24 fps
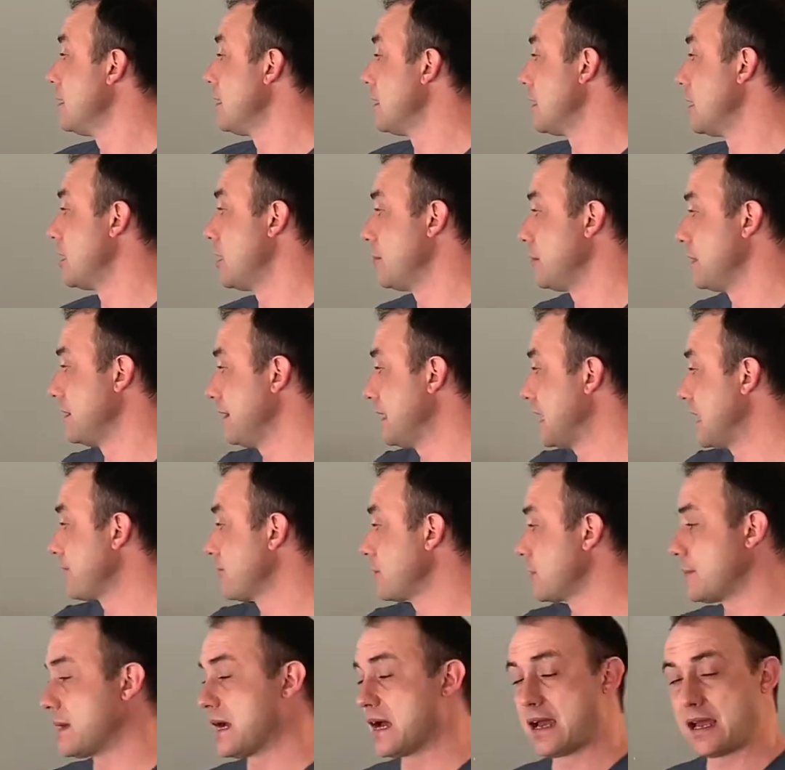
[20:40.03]
And then
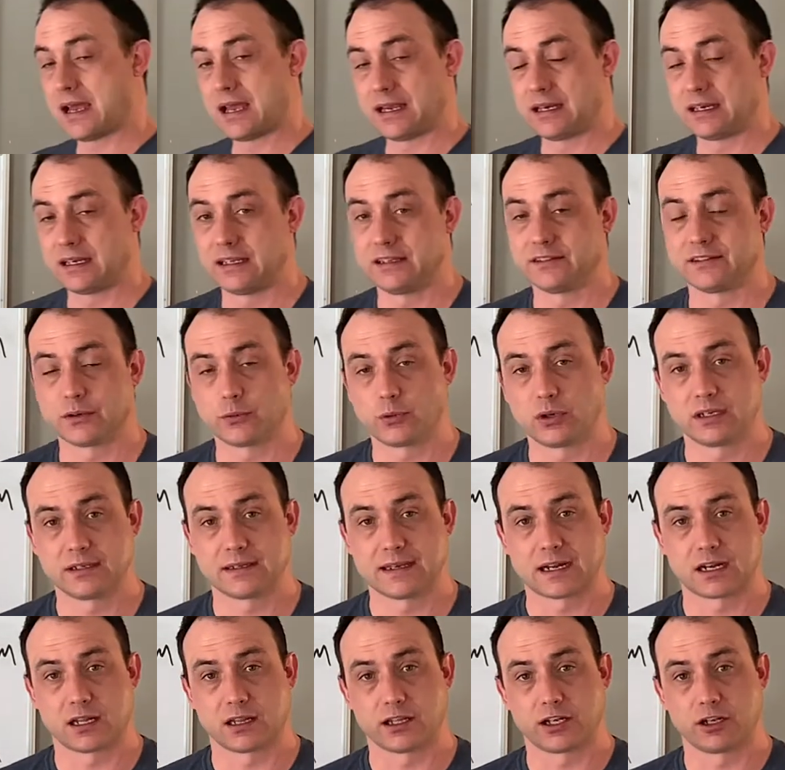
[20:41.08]
after my high knees, it went
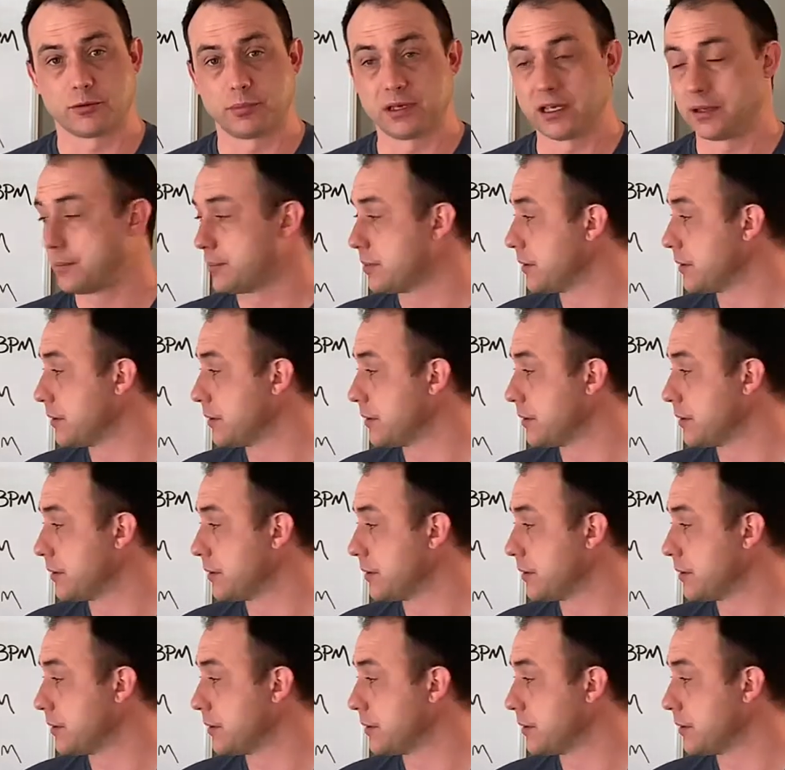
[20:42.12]
down a little bit.